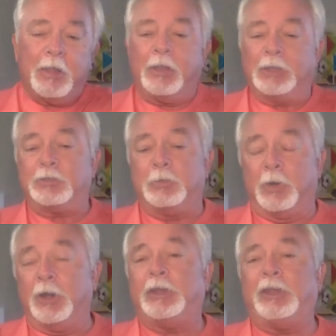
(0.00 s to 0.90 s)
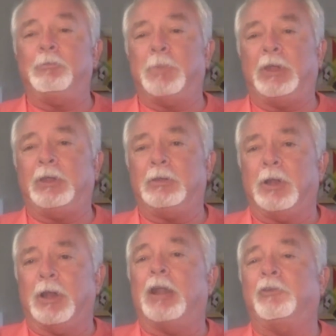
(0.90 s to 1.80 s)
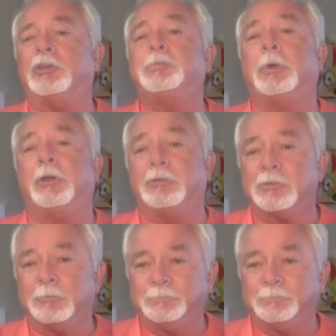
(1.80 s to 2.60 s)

is really given me a lot of experience.